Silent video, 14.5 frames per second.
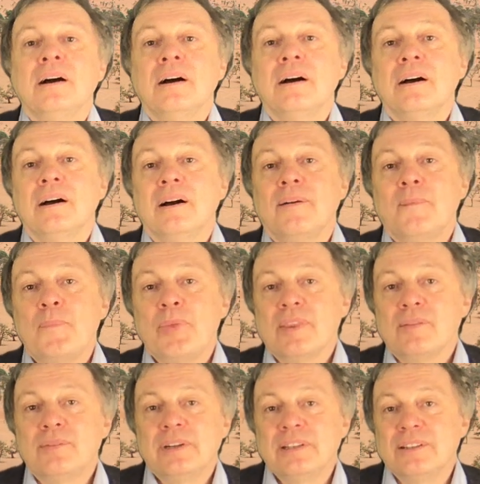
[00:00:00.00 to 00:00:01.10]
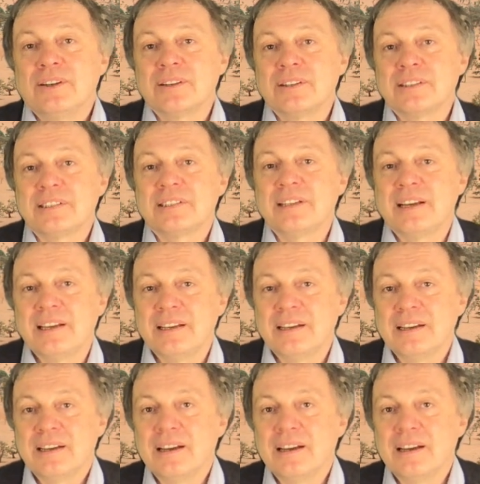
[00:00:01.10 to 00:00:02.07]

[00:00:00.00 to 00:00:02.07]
uh, will not stay,